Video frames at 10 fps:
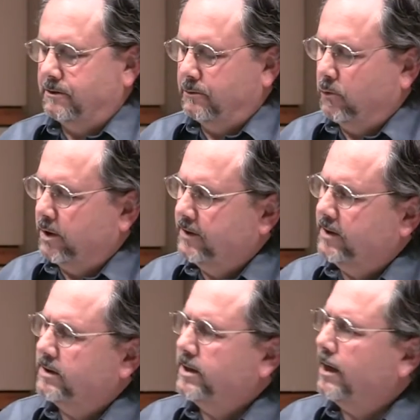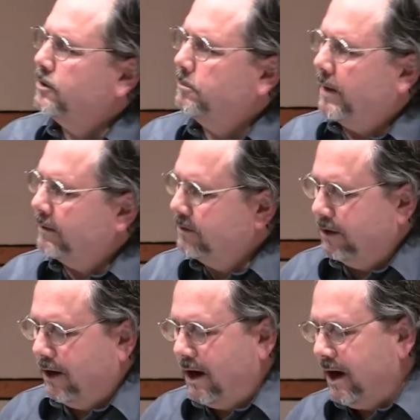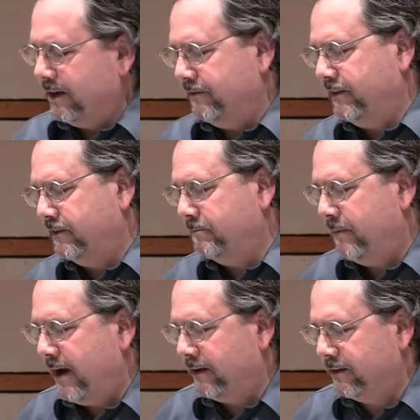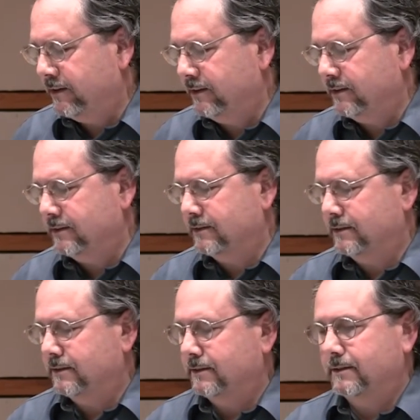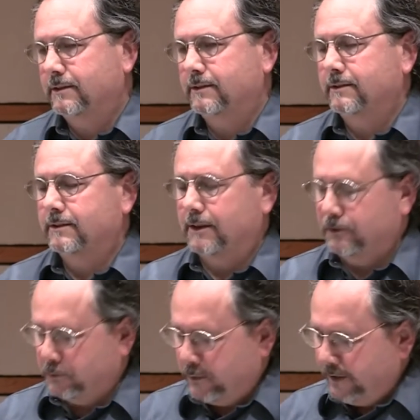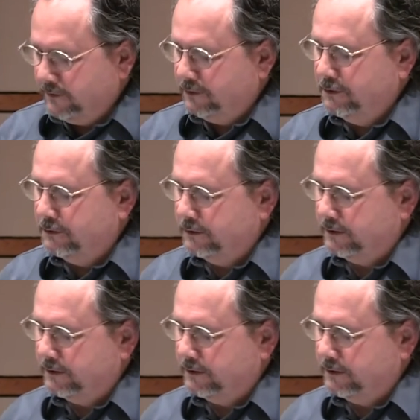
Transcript: What does it tell you about God if his manner is rescue?